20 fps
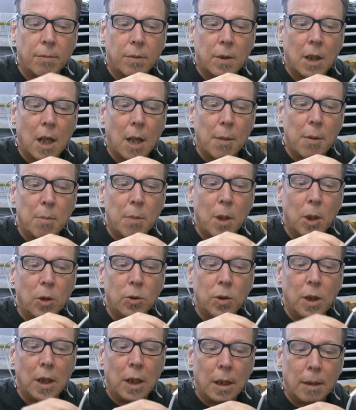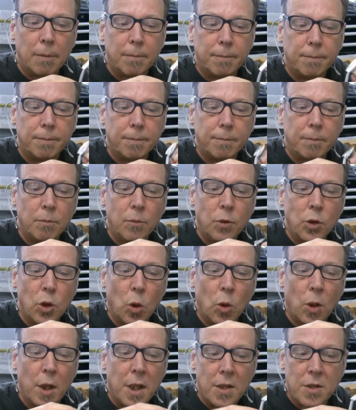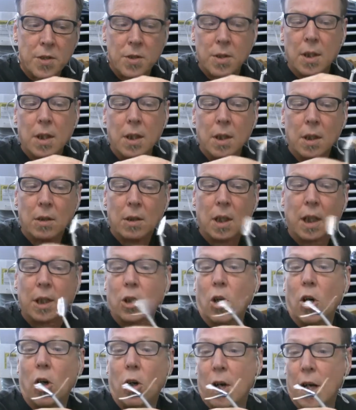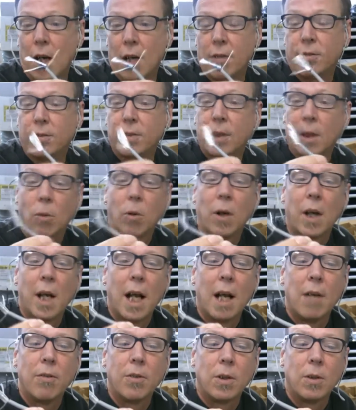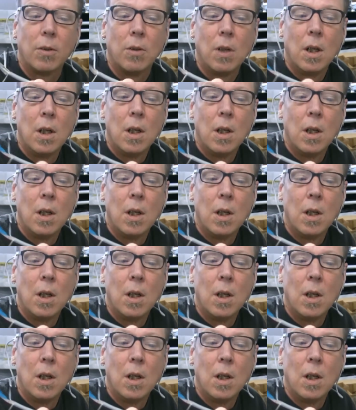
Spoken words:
common mode noise, like RF and what have you.